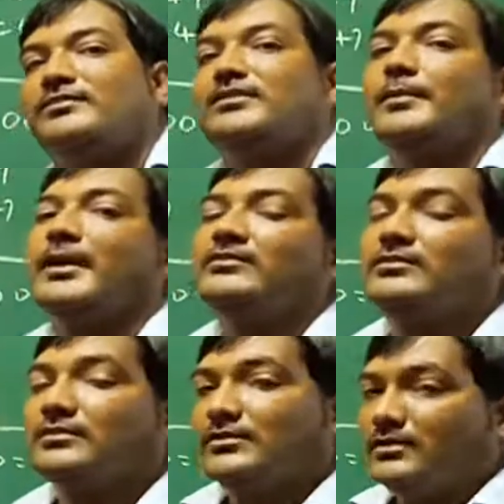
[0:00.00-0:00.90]
That is same as
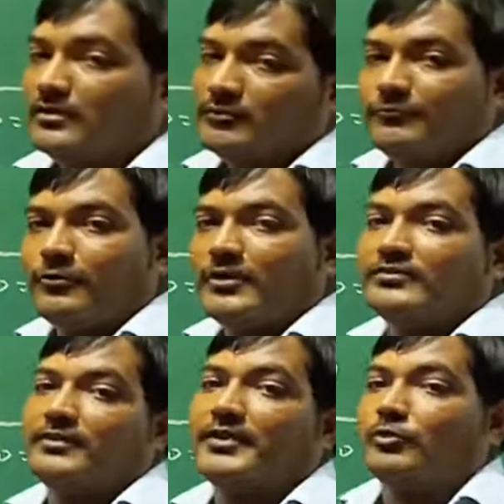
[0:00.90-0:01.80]

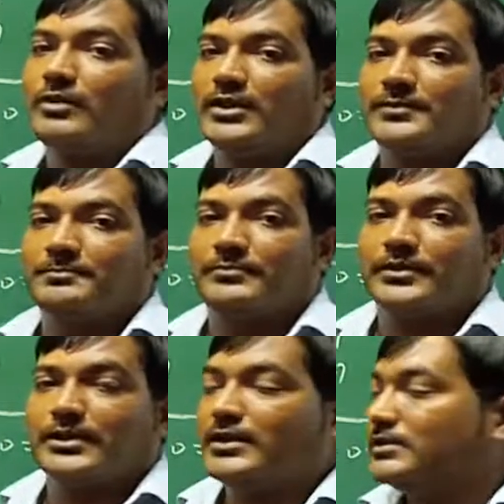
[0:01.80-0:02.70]
47.
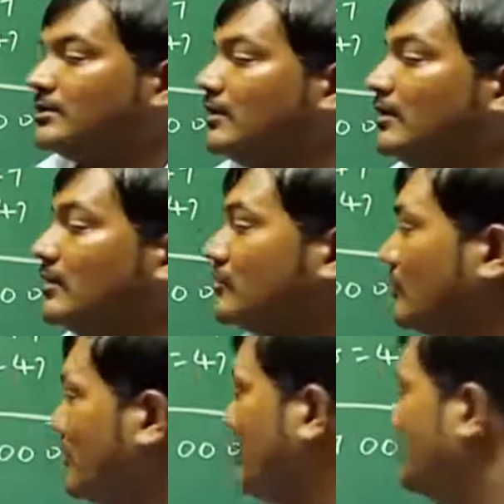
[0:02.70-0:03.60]
correct?
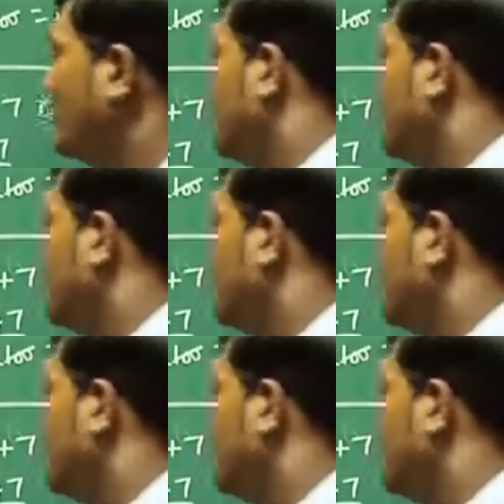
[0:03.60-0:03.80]
So we got